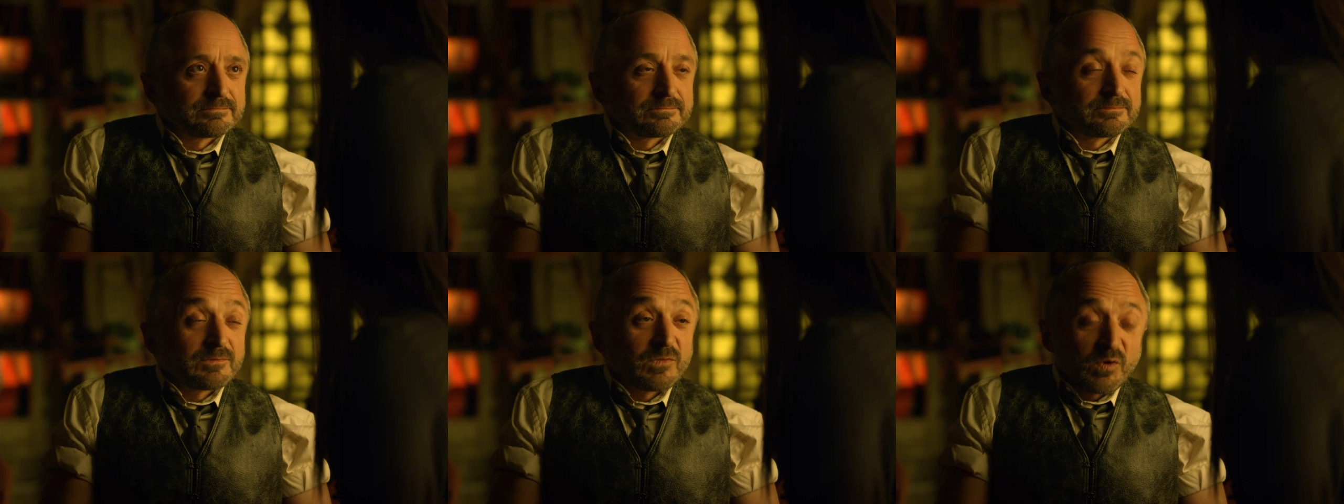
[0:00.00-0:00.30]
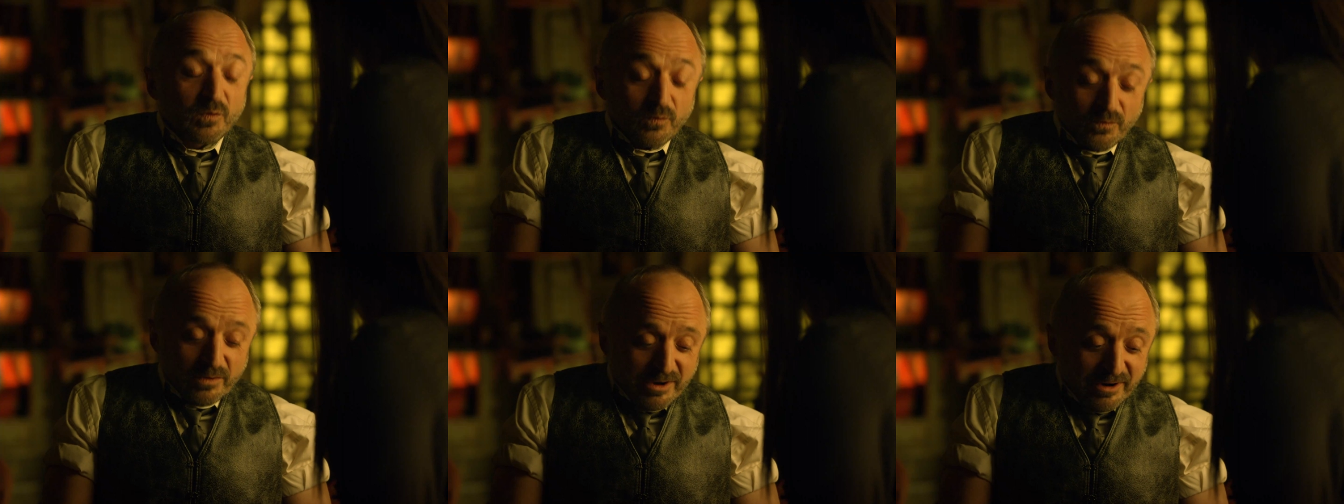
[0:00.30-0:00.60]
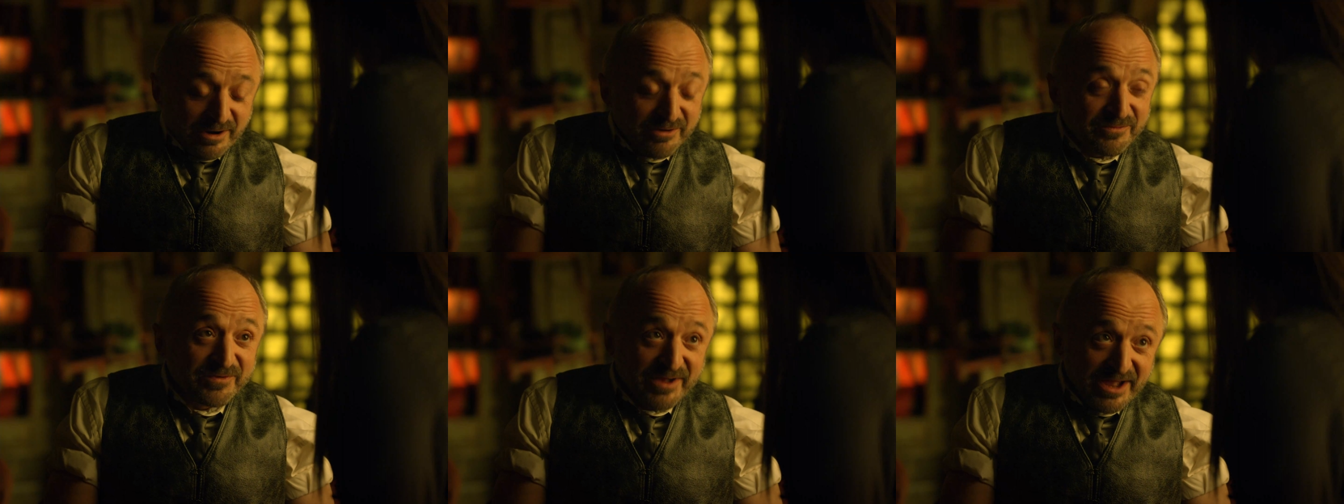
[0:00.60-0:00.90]
which
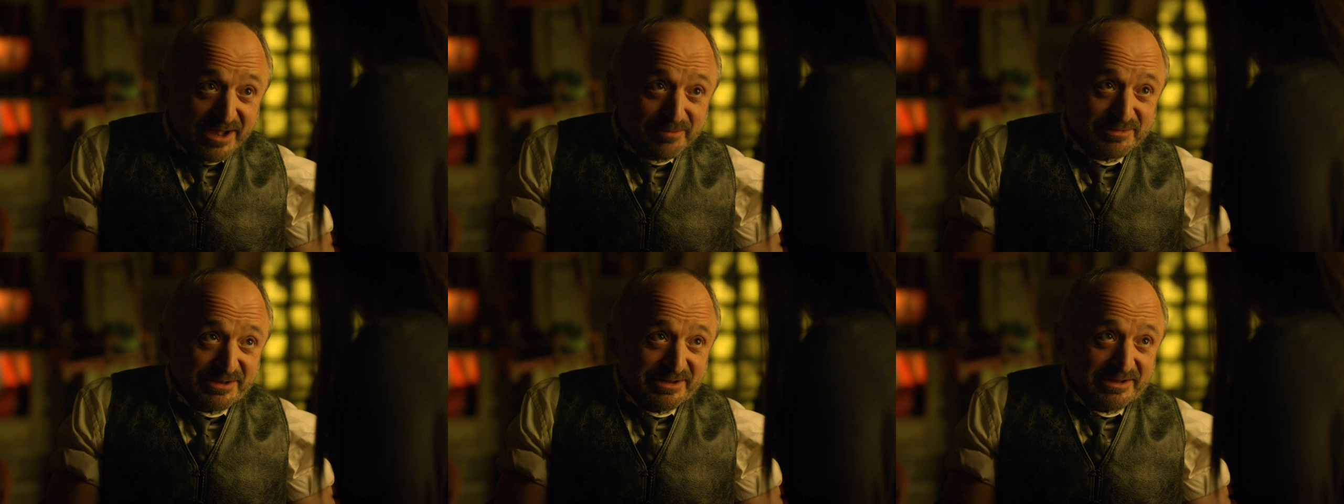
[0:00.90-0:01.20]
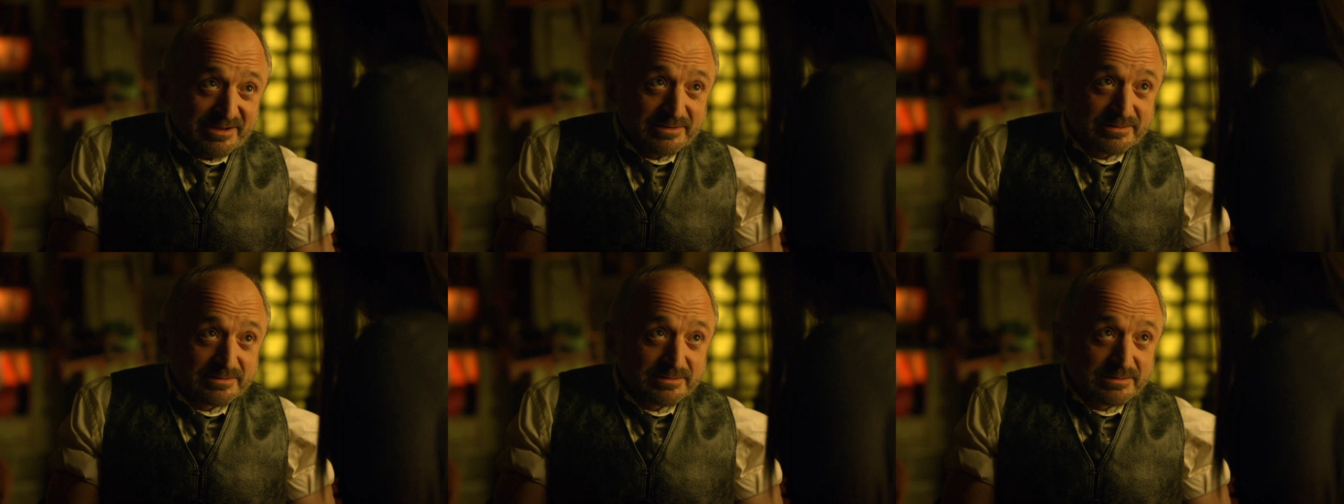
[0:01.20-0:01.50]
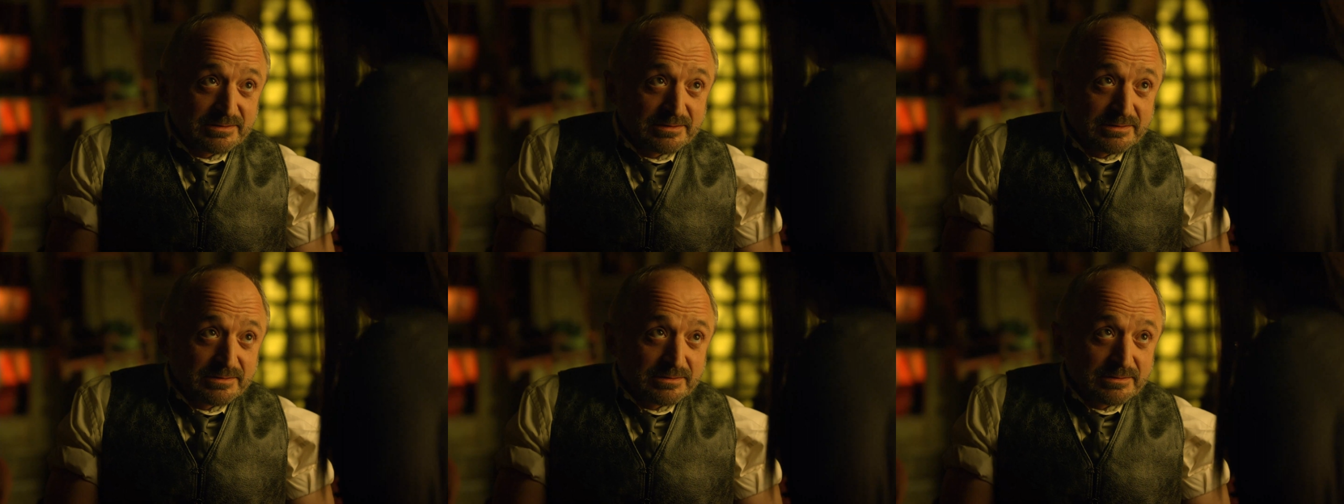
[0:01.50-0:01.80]
again led to
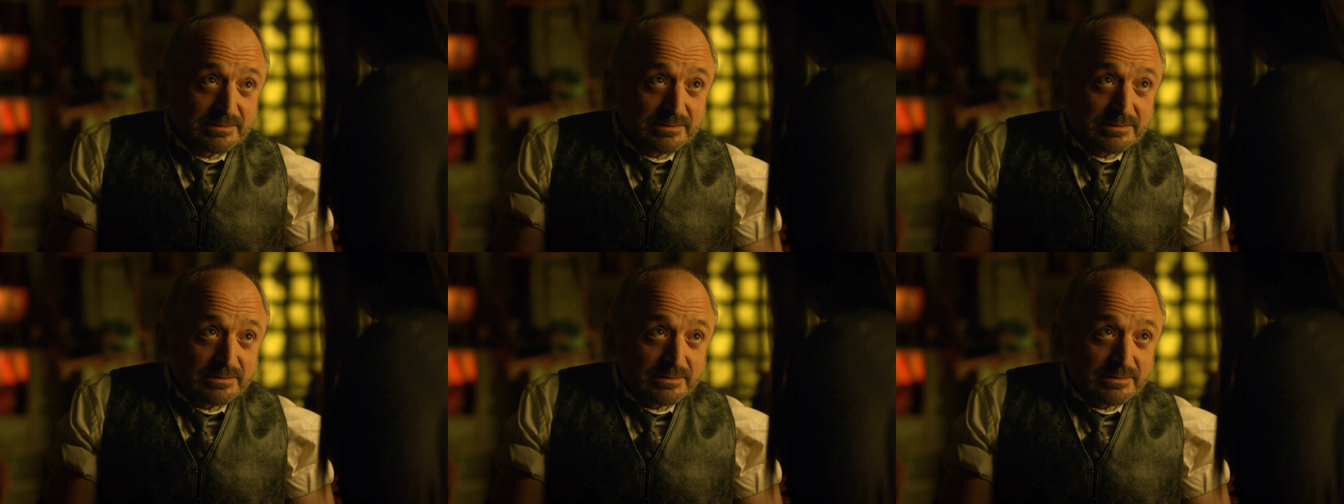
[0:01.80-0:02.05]
her